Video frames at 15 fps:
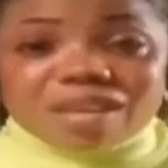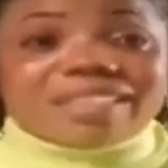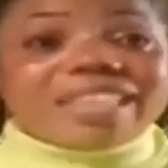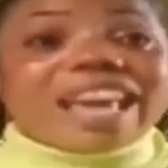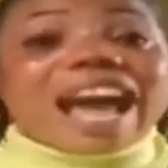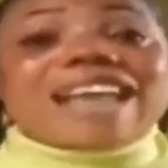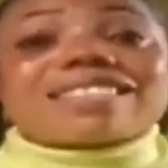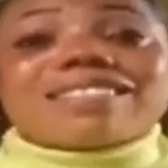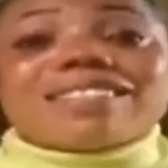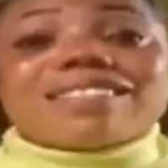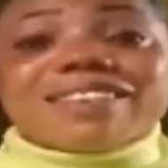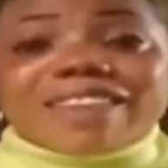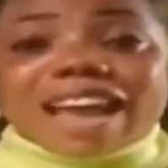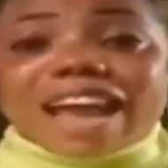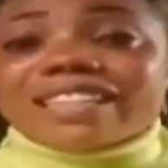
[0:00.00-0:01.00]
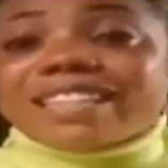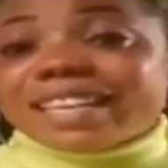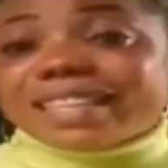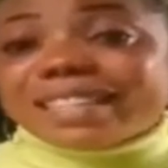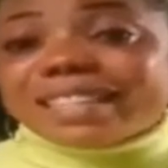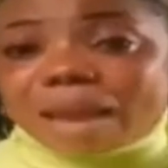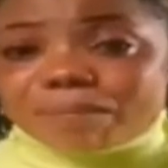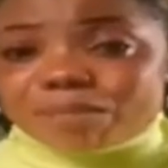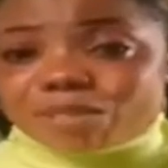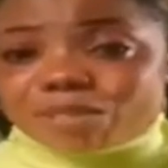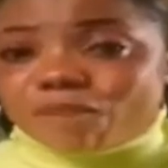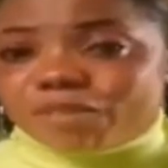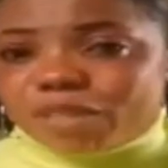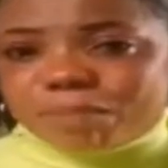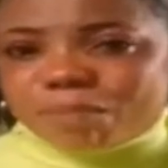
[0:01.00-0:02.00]
They are still there. The debt
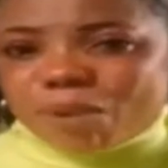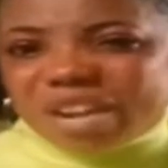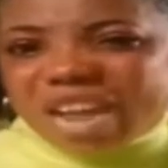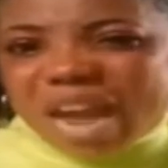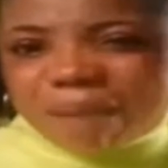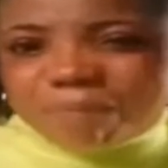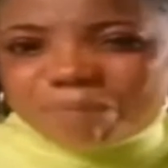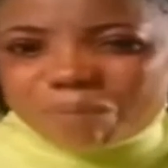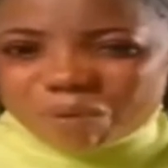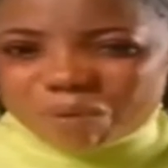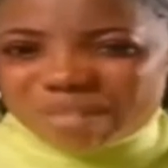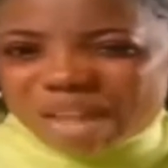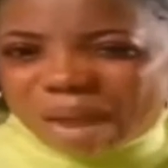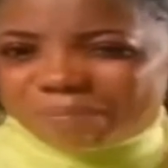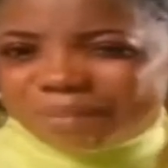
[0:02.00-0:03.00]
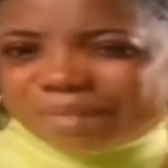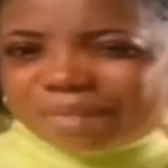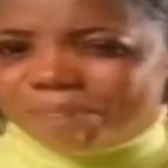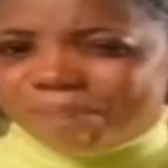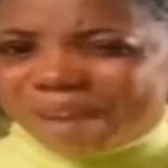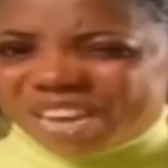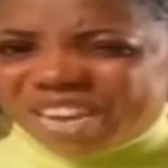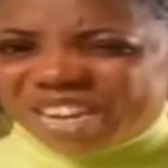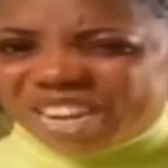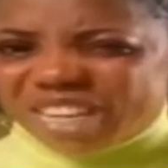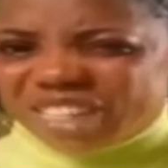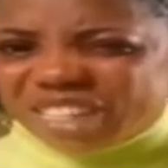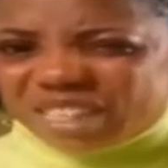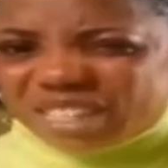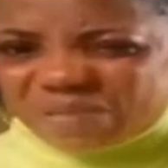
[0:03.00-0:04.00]
of the money I borrowed, I'm still paying
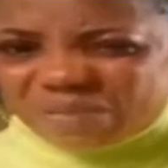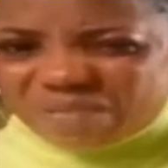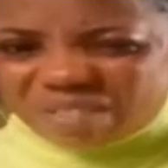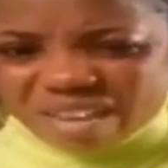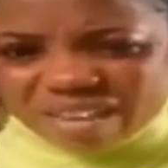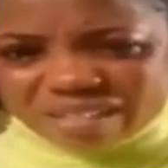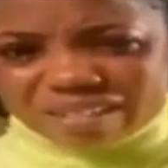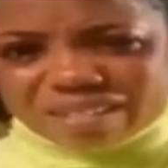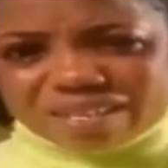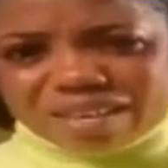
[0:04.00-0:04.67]
it to date.